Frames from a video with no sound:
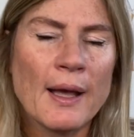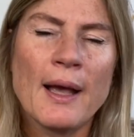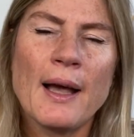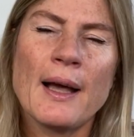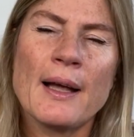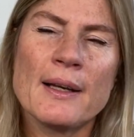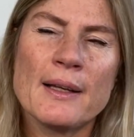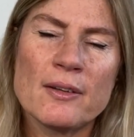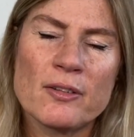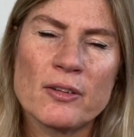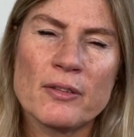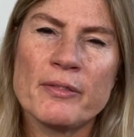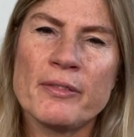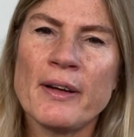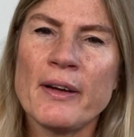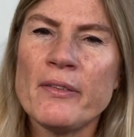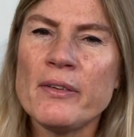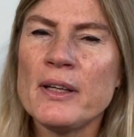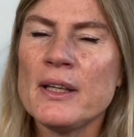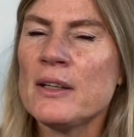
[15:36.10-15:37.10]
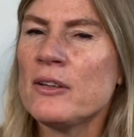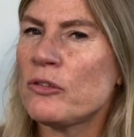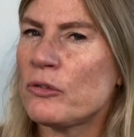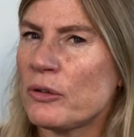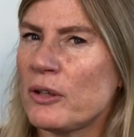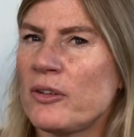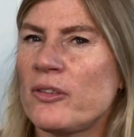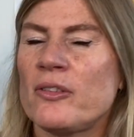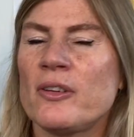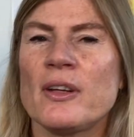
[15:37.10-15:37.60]
and it's a very
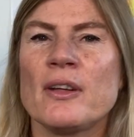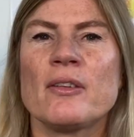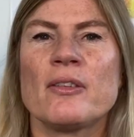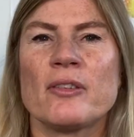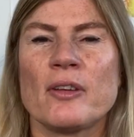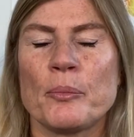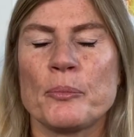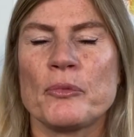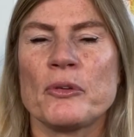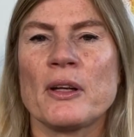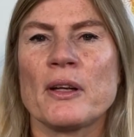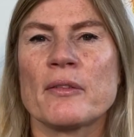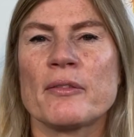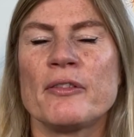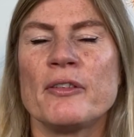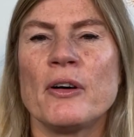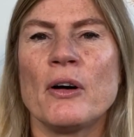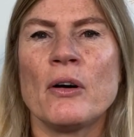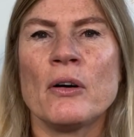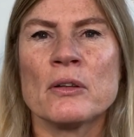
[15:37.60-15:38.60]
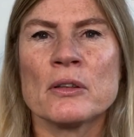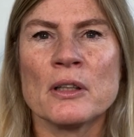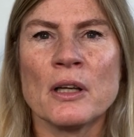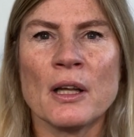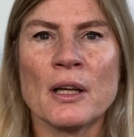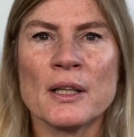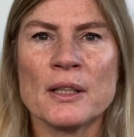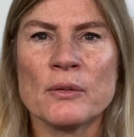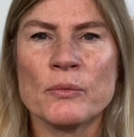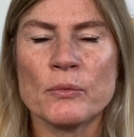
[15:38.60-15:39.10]
interesting subject for
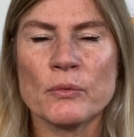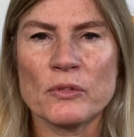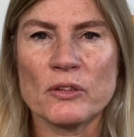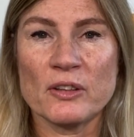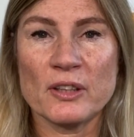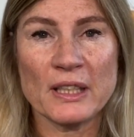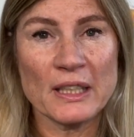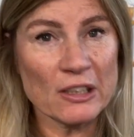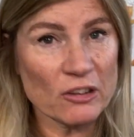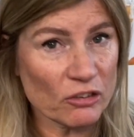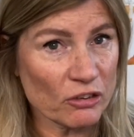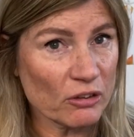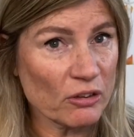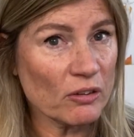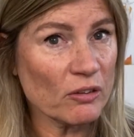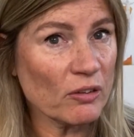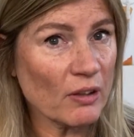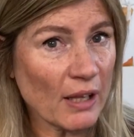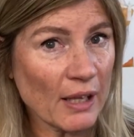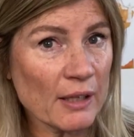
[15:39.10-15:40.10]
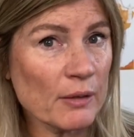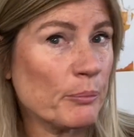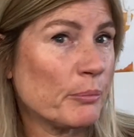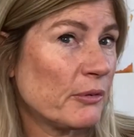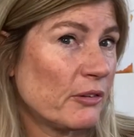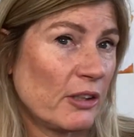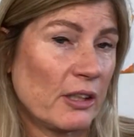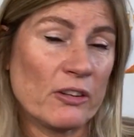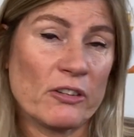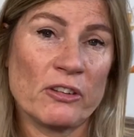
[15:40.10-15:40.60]
online teachers and
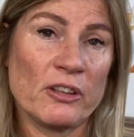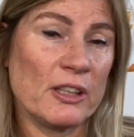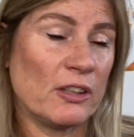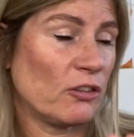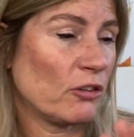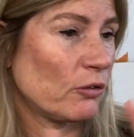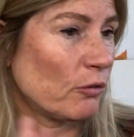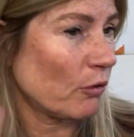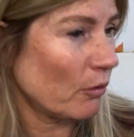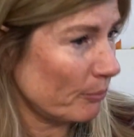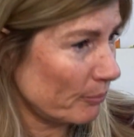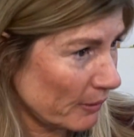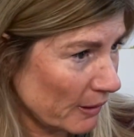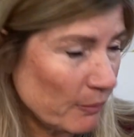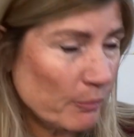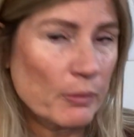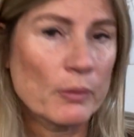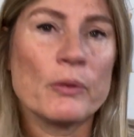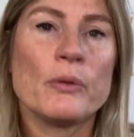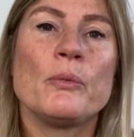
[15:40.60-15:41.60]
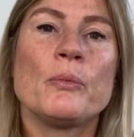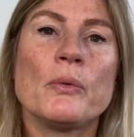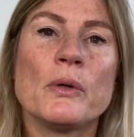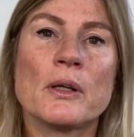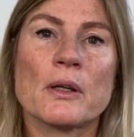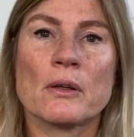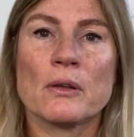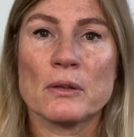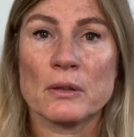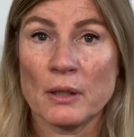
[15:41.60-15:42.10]
potentially just people who
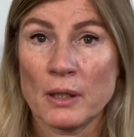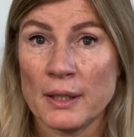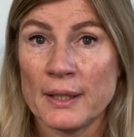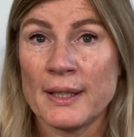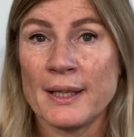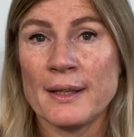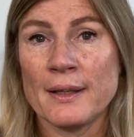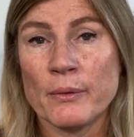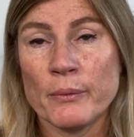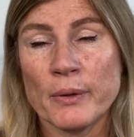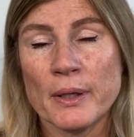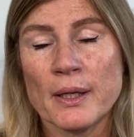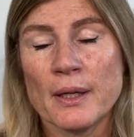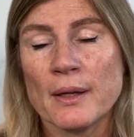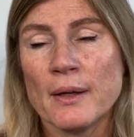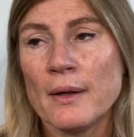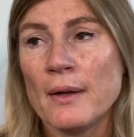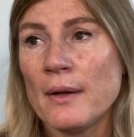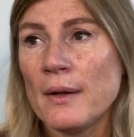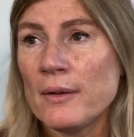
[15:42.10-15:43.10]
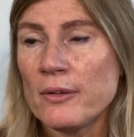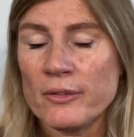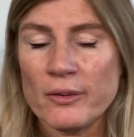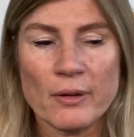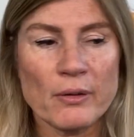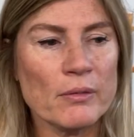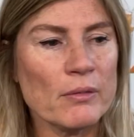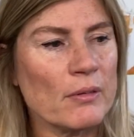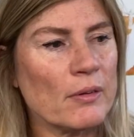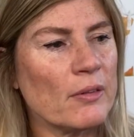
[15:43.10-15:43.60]
work online anyway.
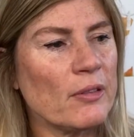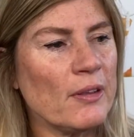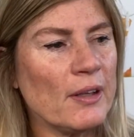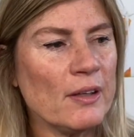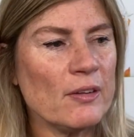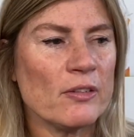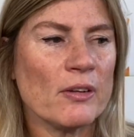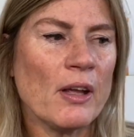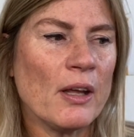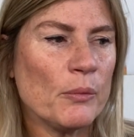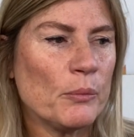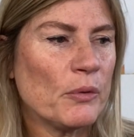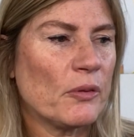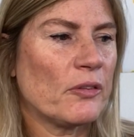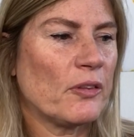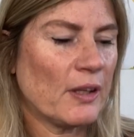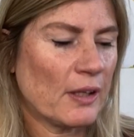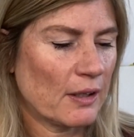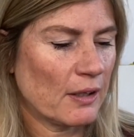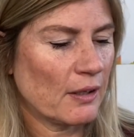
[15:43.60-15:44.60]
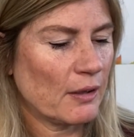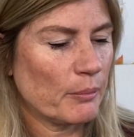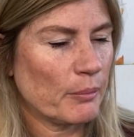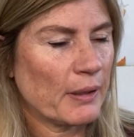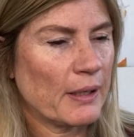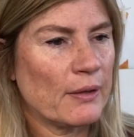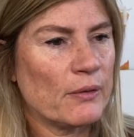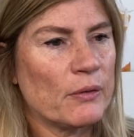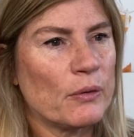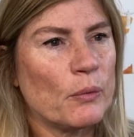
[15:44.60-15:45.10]
So the things I was thinking
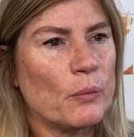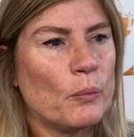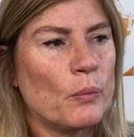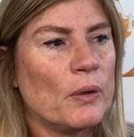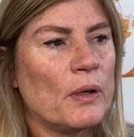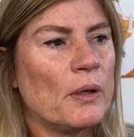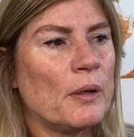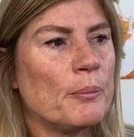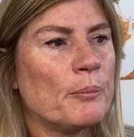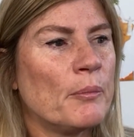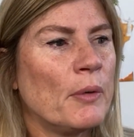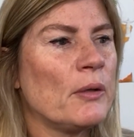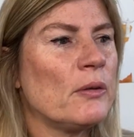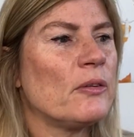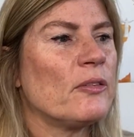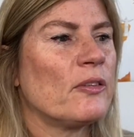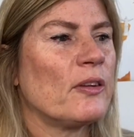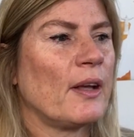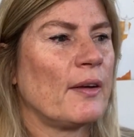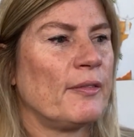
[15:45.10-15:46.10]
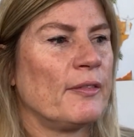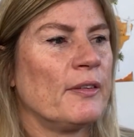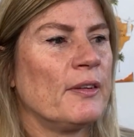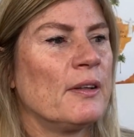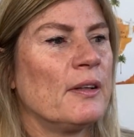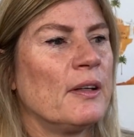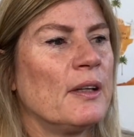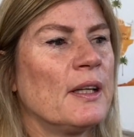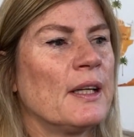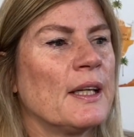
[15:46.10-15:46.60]
about were most
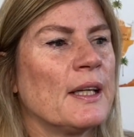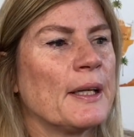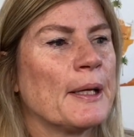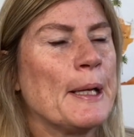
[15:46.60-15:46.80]
definitely,